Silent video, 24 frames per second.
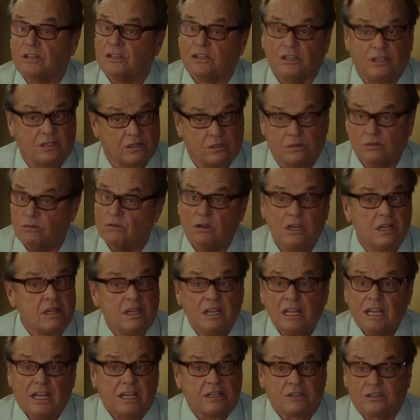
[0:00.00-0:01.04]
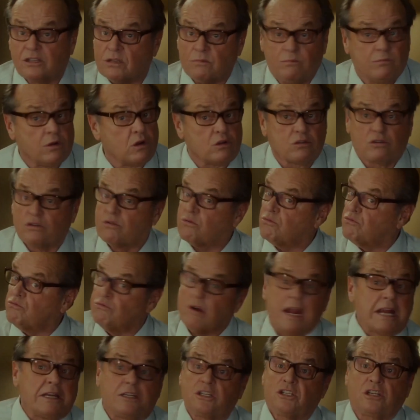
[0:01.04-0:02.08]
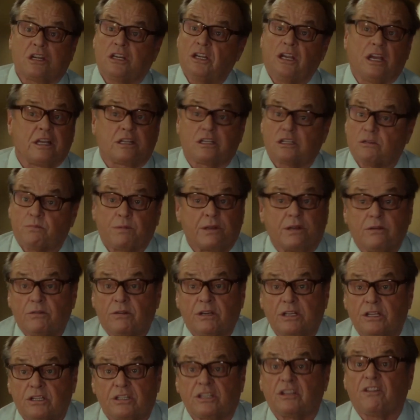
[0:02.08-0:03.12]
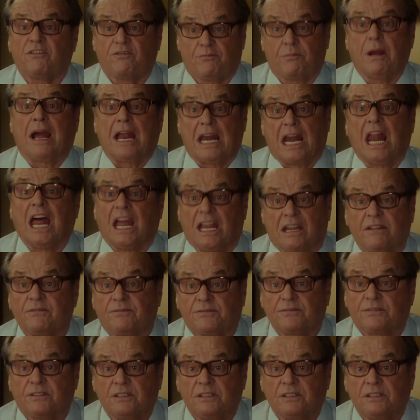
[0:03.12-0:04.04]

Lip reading: know? Nicholson's last film's worldwide theater release recouped less than